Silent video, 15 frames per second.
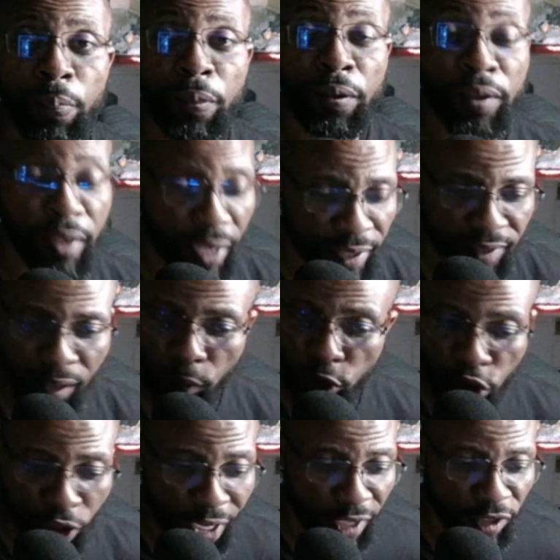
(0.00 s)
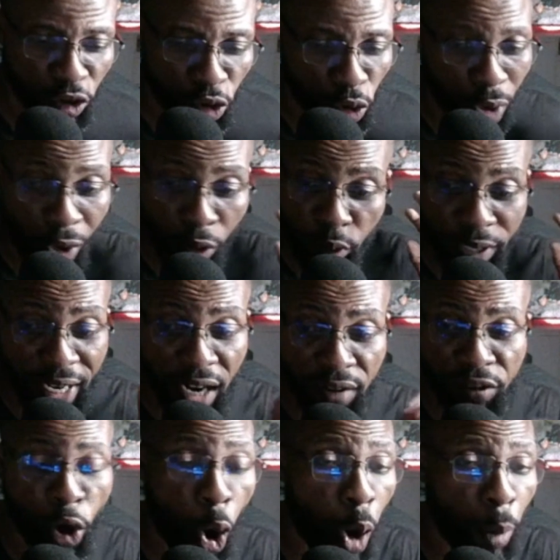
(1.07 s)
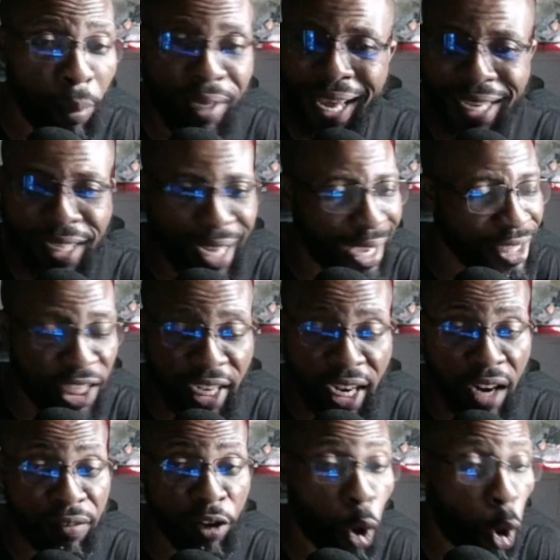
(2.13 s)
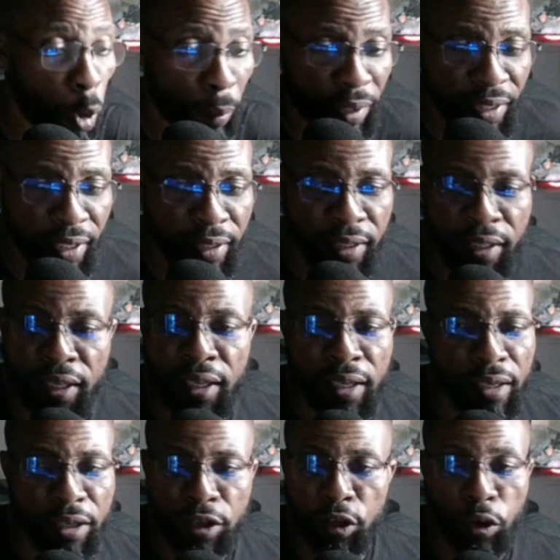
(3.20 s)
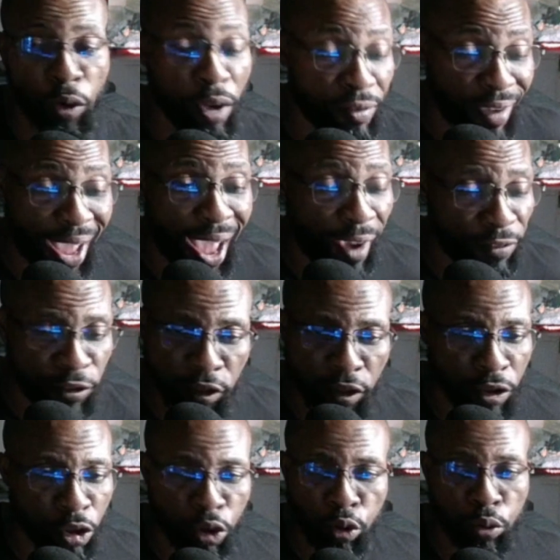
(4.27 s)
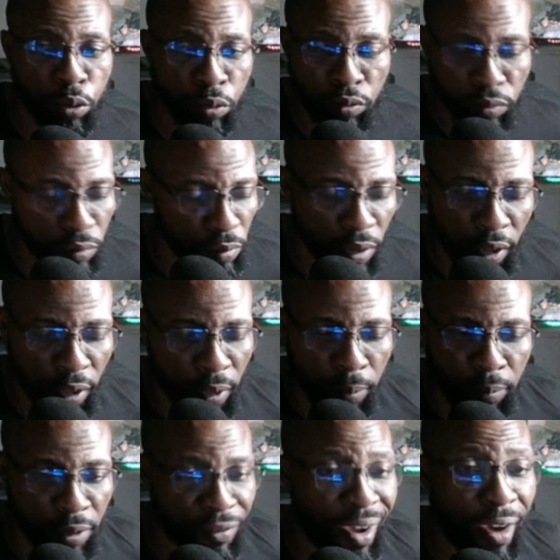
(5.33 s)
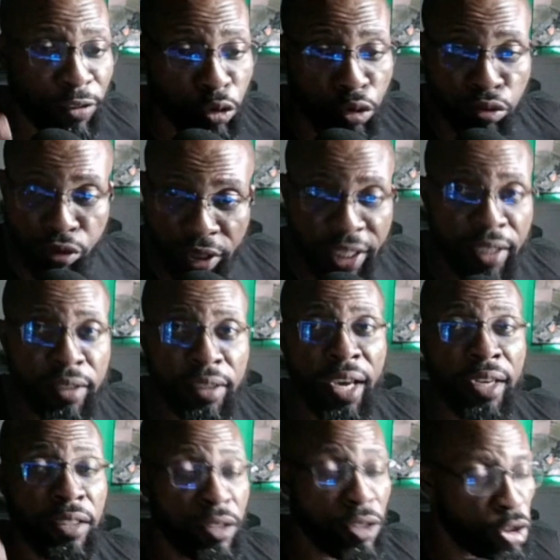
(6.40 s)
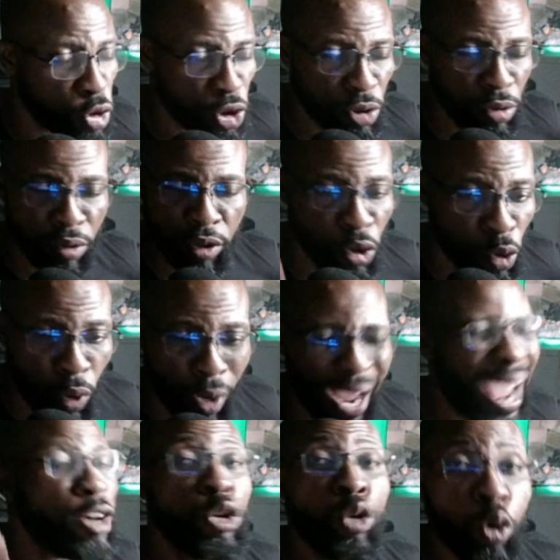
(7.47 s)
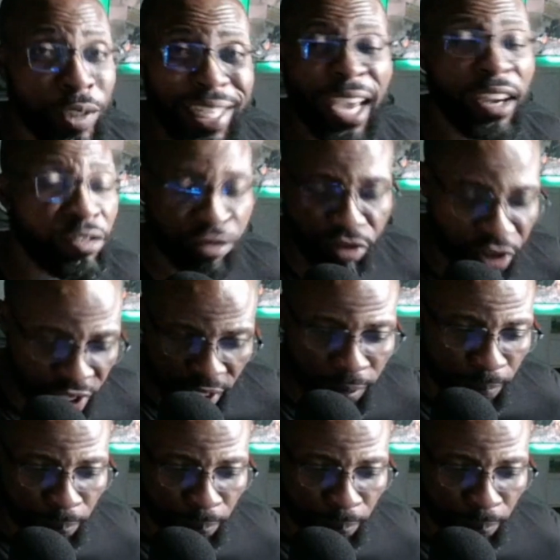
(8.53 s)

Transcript: Yes, I want you guys to know I read every comment. I check every comment, and you know, if I have to do. If I have to read, and you know, I note every